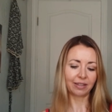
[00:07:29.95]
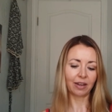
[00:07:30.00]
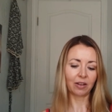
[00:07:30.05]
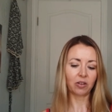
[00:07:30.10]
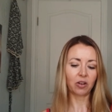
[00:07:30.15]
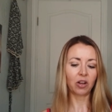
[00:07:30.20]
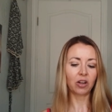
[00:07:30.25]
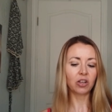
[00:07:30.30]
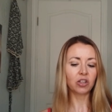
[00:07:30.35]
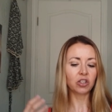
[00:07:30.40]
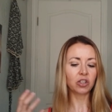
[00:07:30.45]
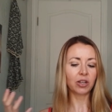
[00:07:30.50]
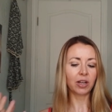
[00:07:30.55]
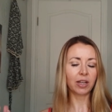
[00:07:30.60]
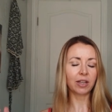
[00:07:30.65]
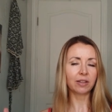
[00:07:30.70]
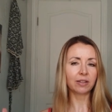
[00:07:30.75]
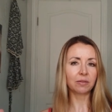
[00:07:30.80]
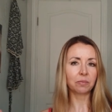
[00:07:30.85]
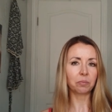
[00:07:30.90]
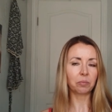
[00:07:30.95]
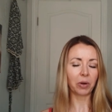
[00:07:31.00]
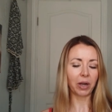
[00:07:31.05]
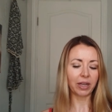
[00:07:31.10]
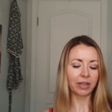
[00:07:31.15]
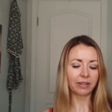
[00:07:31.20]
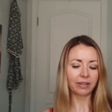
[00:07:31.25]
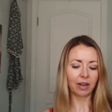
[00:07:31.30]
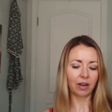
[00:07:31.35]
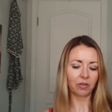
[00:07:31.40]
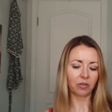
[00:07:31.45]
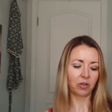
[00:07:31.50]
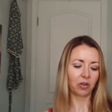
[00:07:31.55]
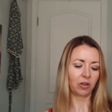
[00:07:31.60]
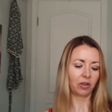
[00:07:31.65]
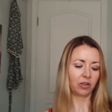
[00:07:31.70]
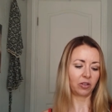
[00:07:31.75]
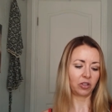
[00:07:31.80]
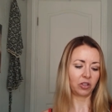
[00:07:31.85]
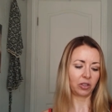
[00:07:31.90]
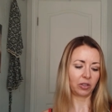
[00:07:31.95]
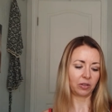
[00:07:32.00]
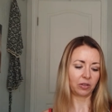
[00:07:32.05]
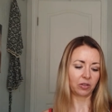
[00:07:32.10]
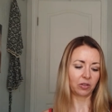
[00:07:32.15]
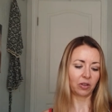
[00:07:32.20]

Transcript: Now, collagenase breaks down collagen.